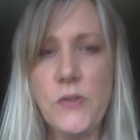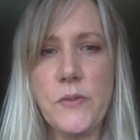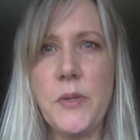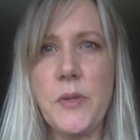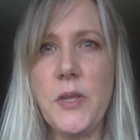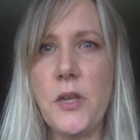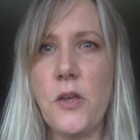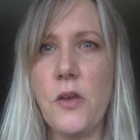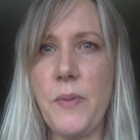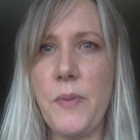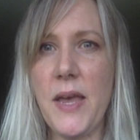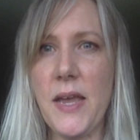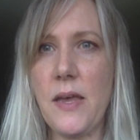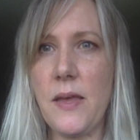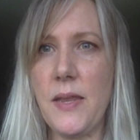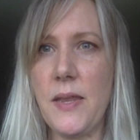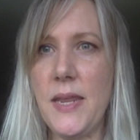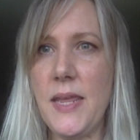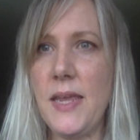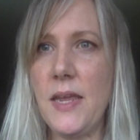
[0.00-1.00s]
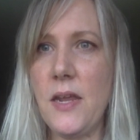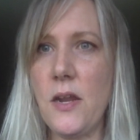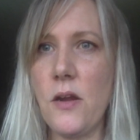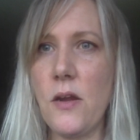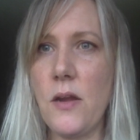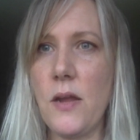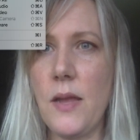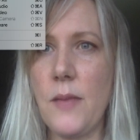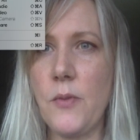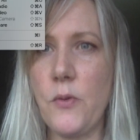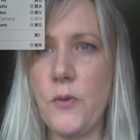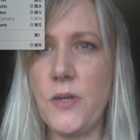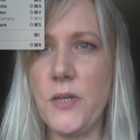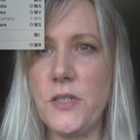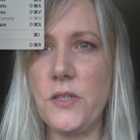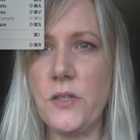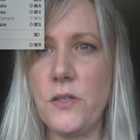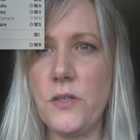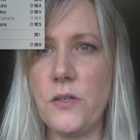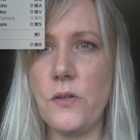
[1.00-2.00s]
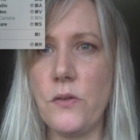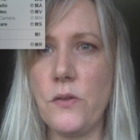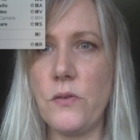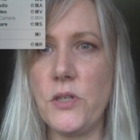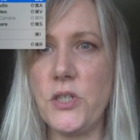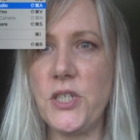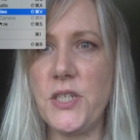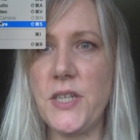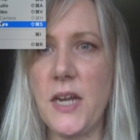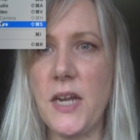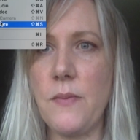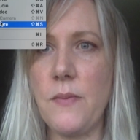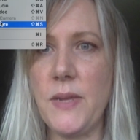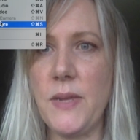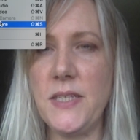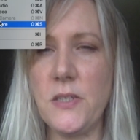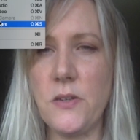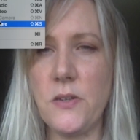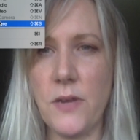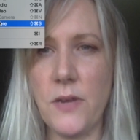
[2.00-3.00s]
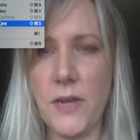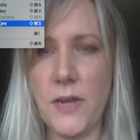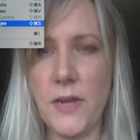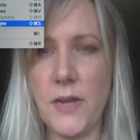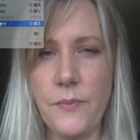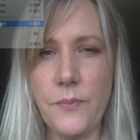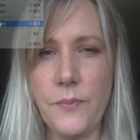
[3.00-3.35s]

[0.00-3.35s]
I'm going to go back on here. I'm going to share my screen.